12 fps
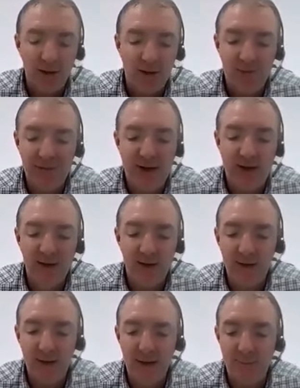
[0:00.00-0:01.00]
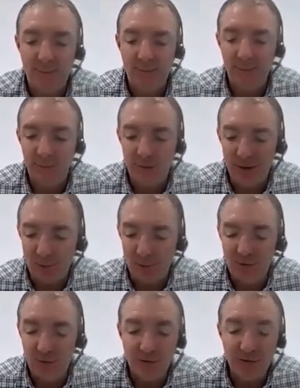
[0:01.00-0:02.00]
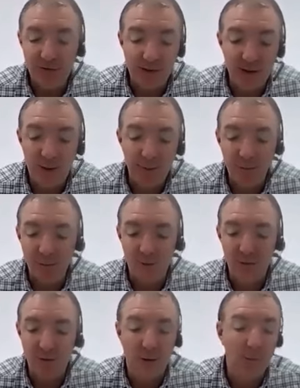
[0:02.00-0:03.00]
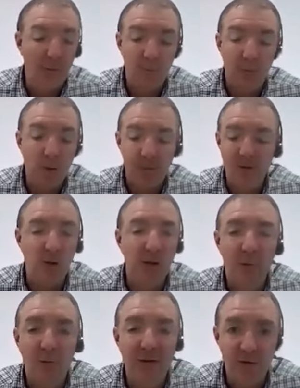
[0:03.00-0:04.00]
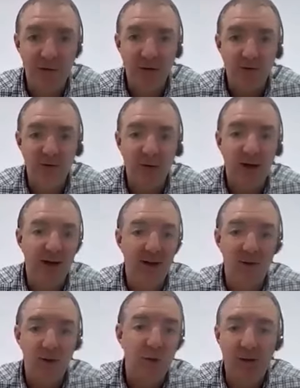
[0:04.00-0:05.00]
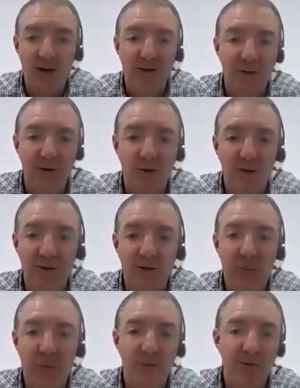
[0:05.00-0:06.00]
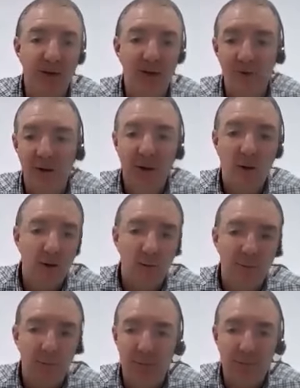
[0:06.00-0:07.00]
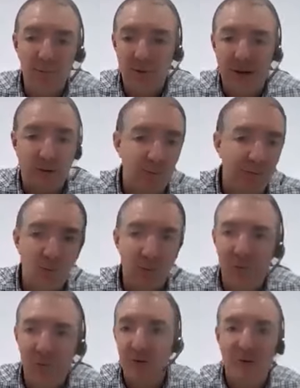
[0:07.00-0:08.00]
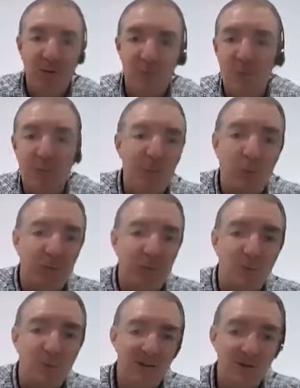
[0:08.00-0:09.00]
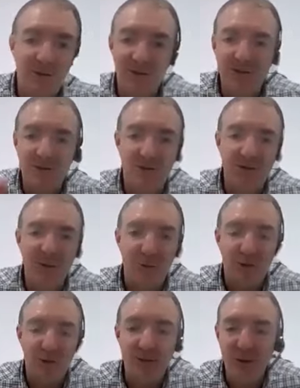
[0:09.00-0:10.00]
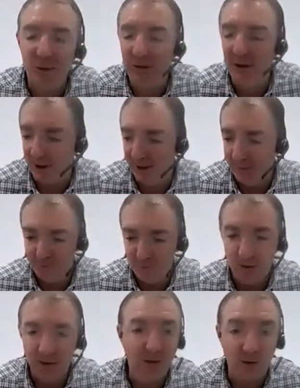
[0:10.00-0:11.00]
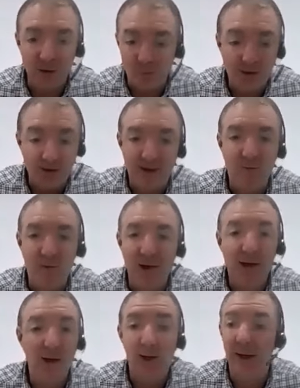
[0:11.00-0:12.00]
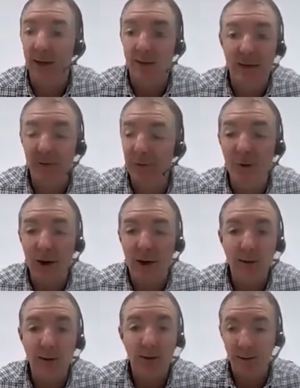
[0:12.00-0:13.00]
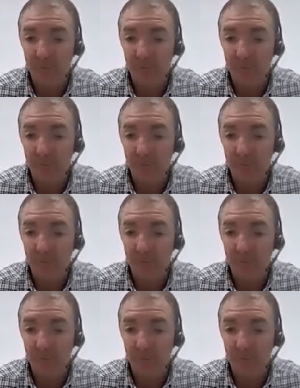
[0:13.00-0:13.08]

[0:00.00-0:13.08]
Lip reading: if that opportunity comes, you know, it might be that you've visited site and the contractor turns up and says, you know, sort of pulls you to one side and starts talking in your ear. You make it very clear, that's fine,